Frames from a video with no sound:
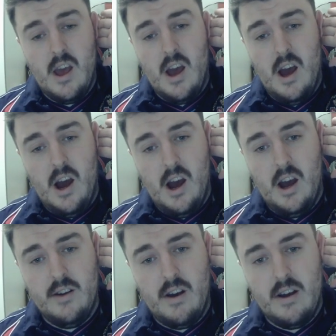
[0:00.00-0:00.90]

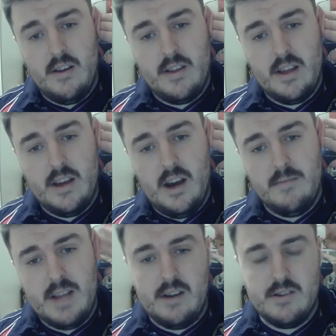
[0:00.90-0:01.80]
I'm
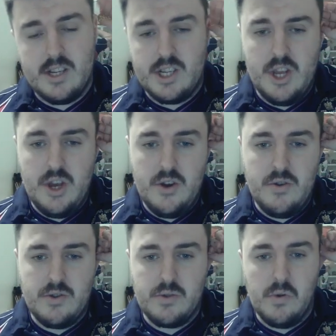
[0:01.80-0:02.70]
down to 2
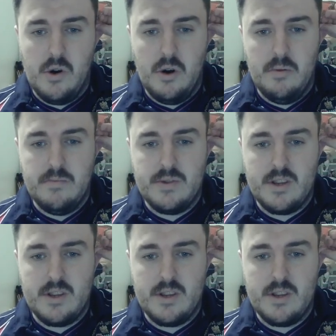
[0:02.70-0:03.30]
swarms,